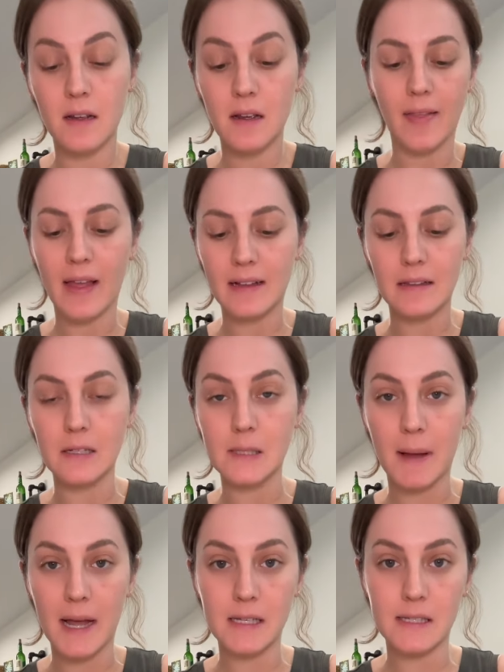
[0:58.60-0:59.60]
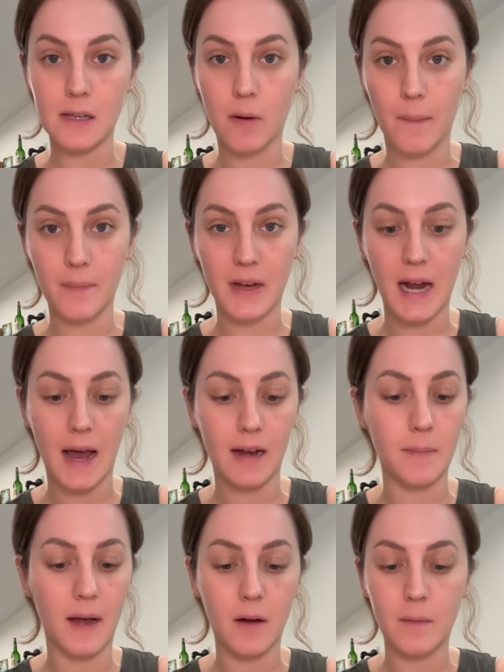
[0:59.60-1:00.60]
I like a little spice, so I'm gonna add
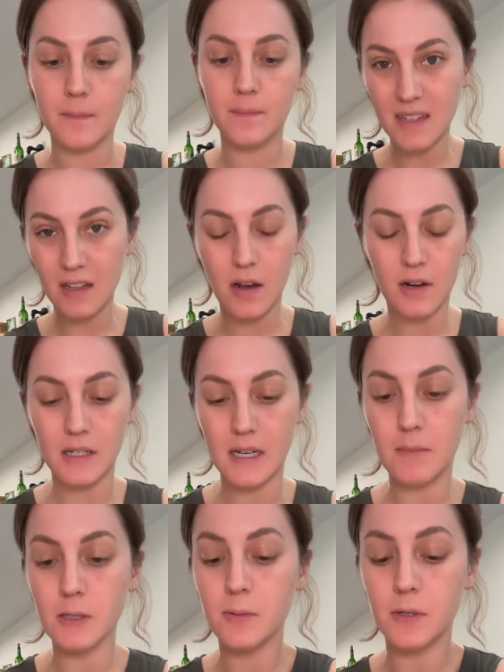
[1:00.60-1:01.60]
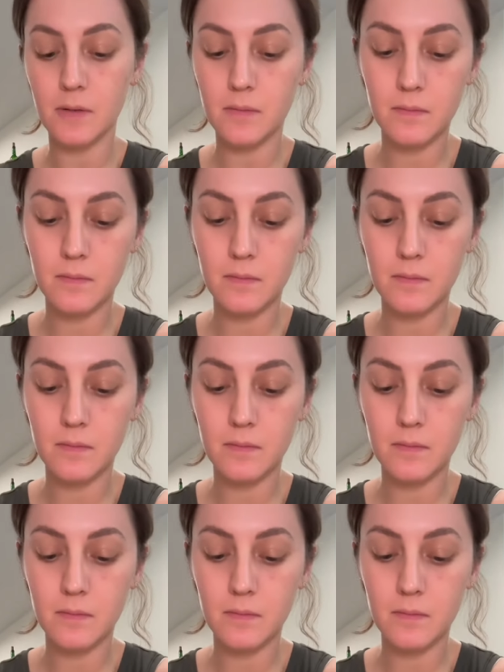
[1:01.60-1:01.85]
about a little under a tablespoon